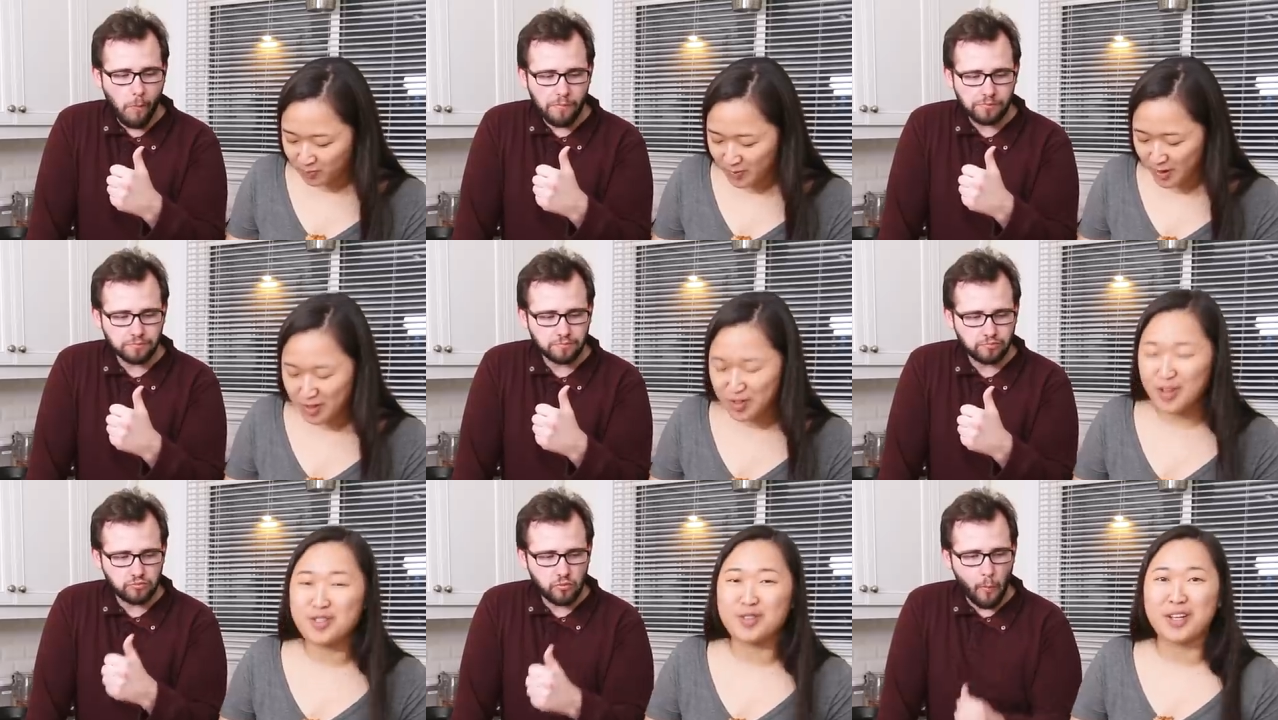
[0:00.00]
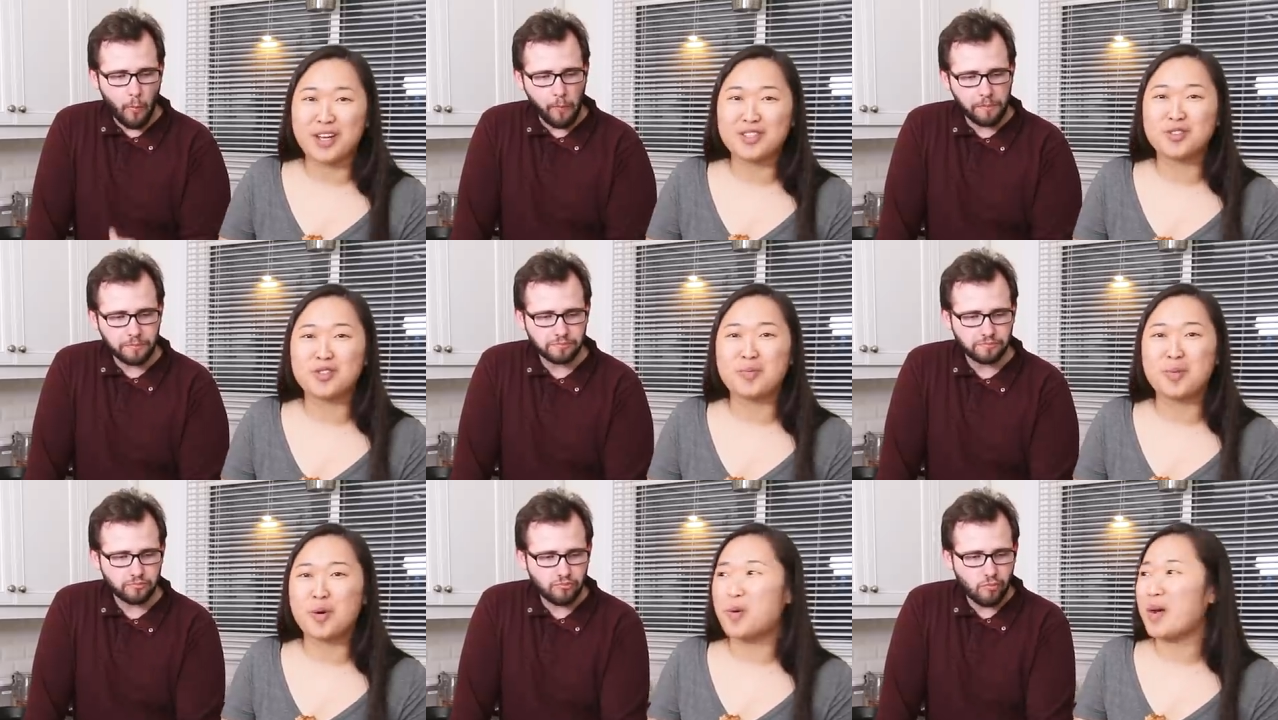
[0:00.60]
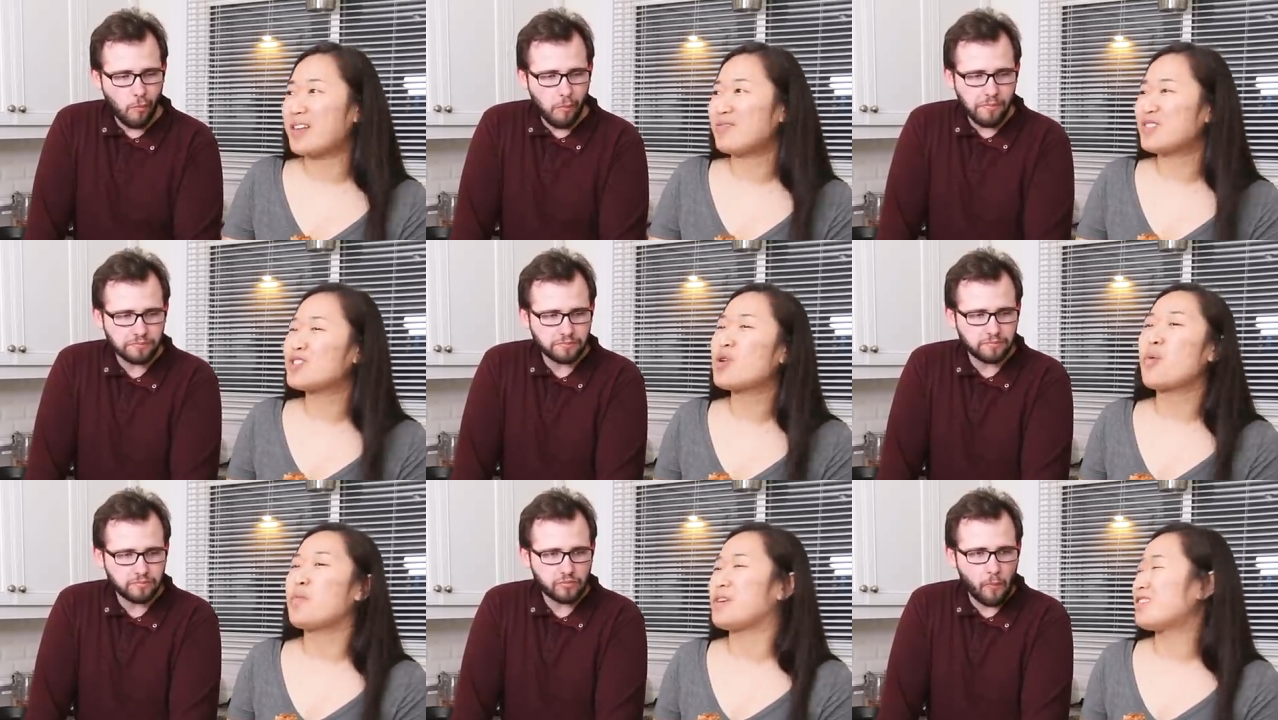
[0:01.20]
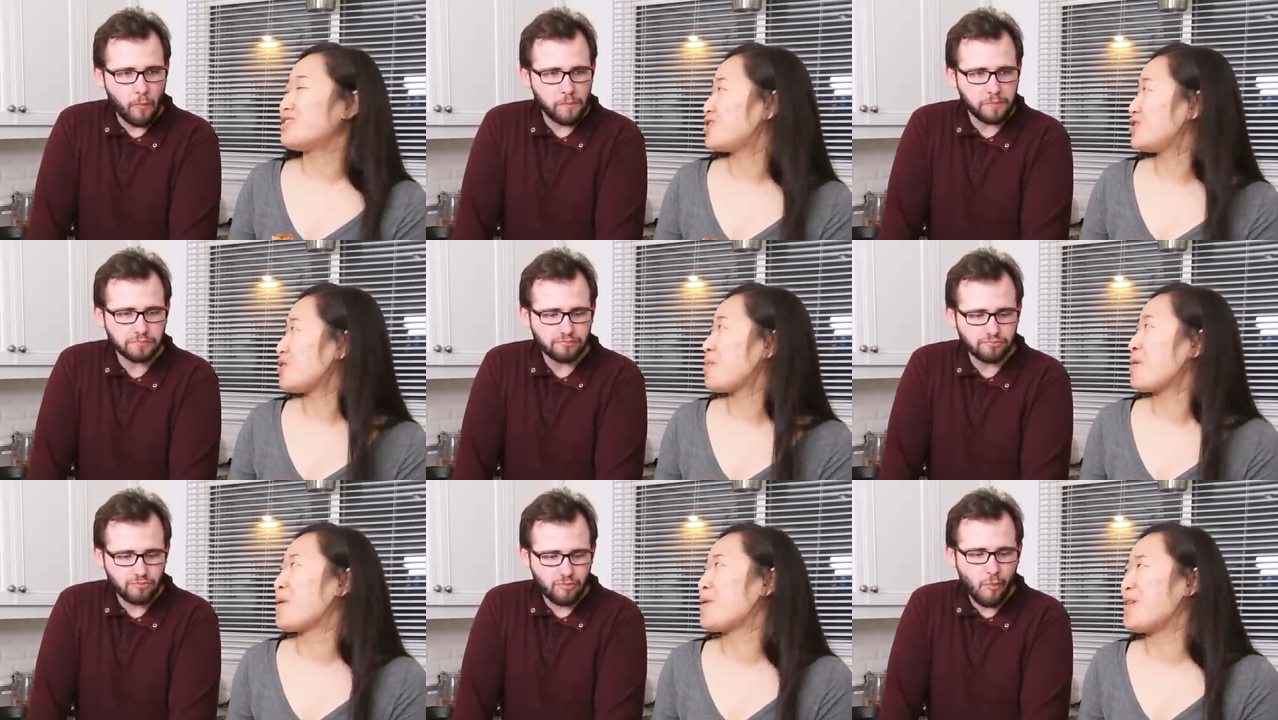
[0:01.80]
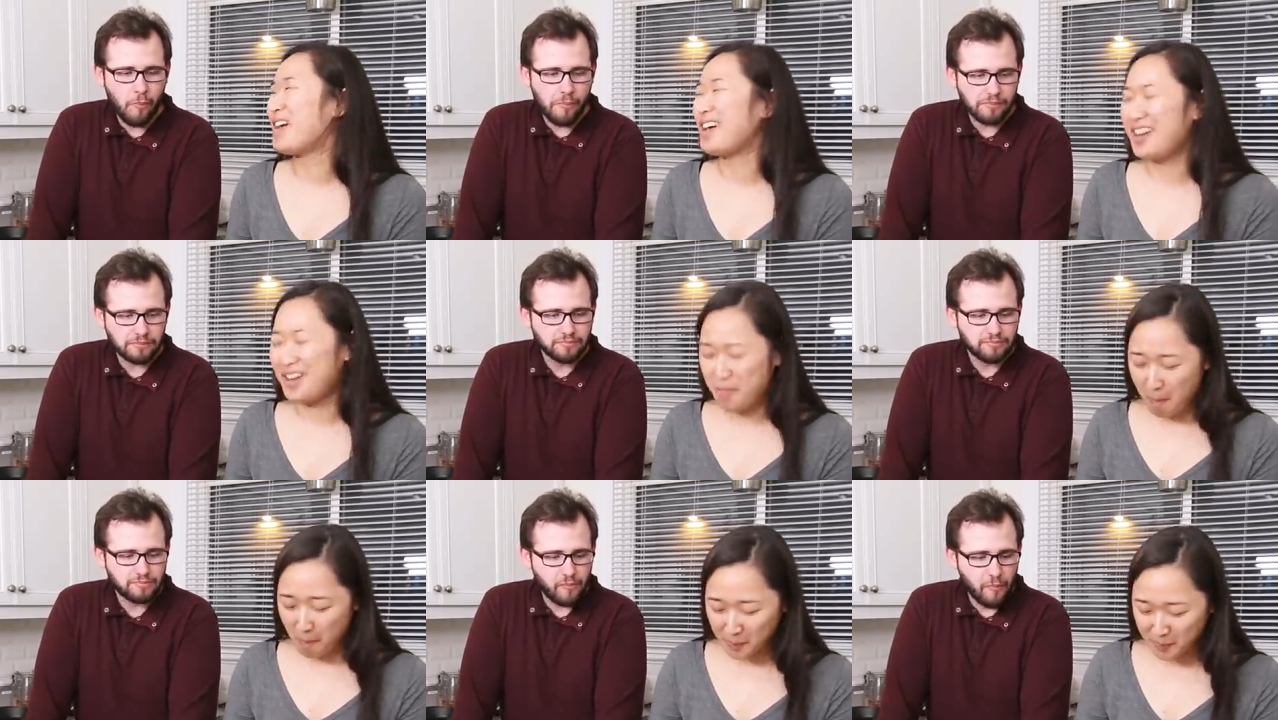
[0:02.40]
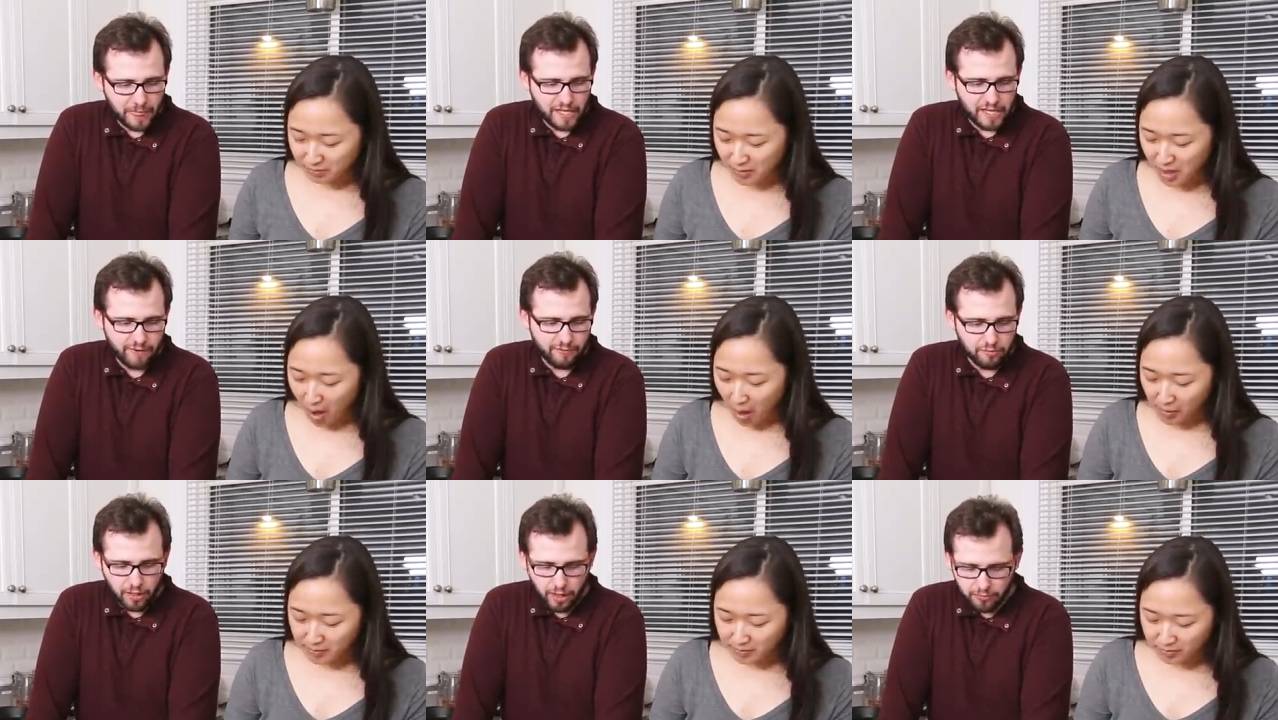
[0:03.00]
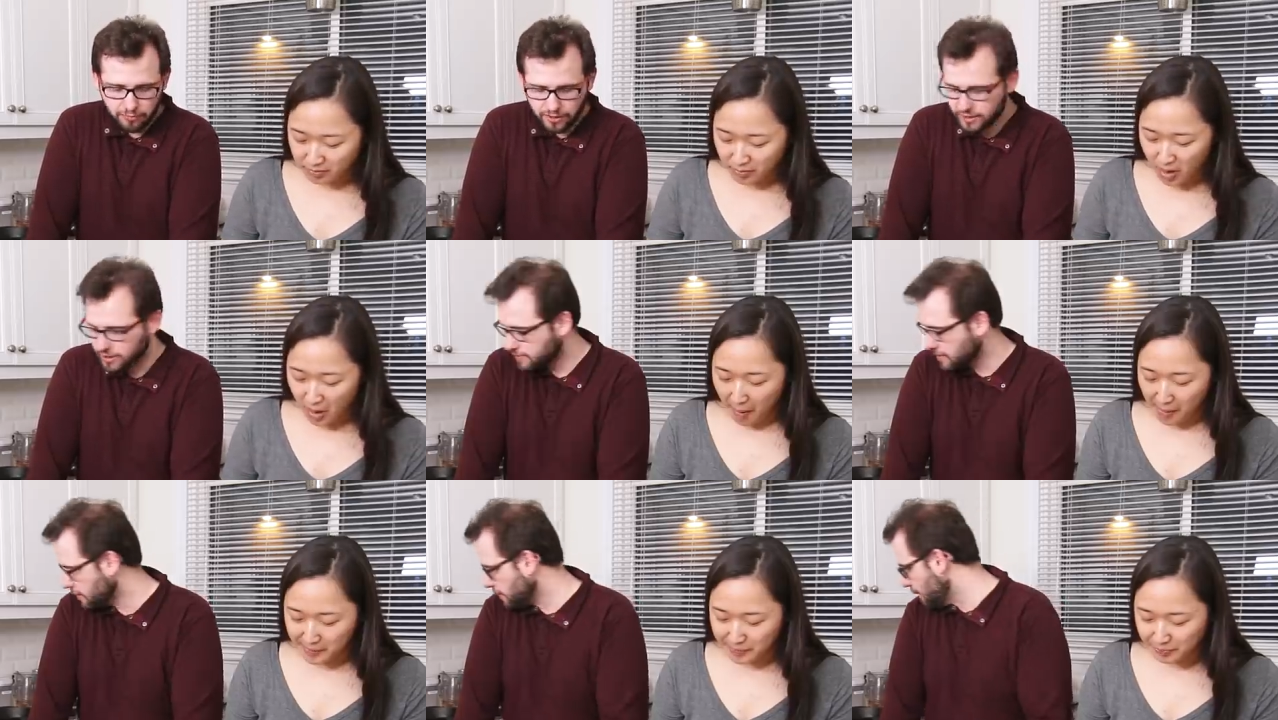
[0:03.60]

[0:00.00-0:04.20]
Speaker 1: This is also like super white. This whole meal is super white.
Speaker 2: You have a problem with this meal?